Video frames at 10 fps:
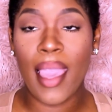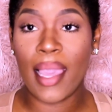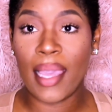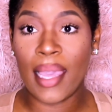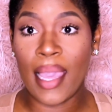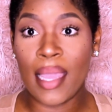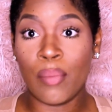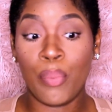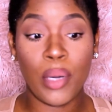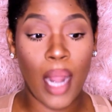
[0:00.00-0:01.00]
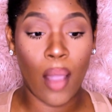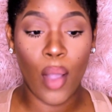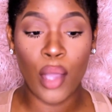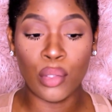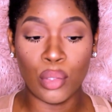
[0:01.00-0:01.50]
and put
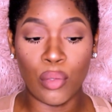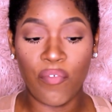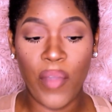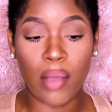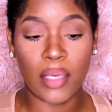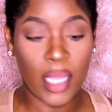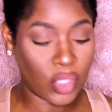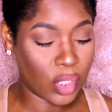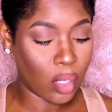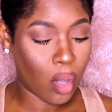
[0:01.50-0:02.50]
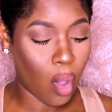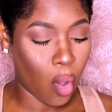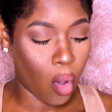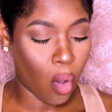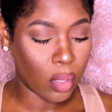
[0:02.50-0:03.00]
out a new foundation
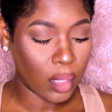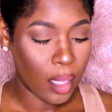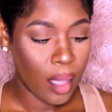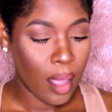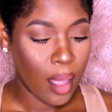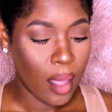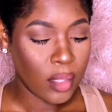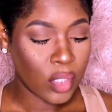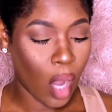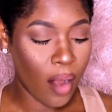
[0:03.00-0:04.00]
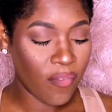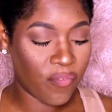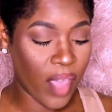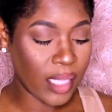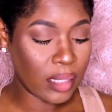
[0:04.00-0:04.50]
called Tarte
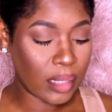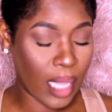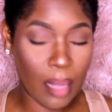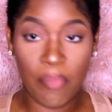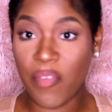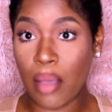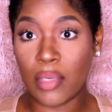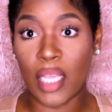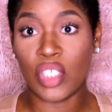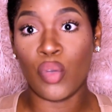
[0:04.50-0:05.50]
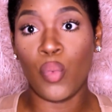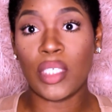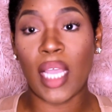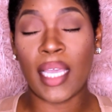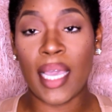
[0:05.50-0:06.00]
Face Tape Foundation,
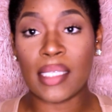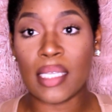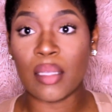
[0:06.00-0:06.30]
which I guess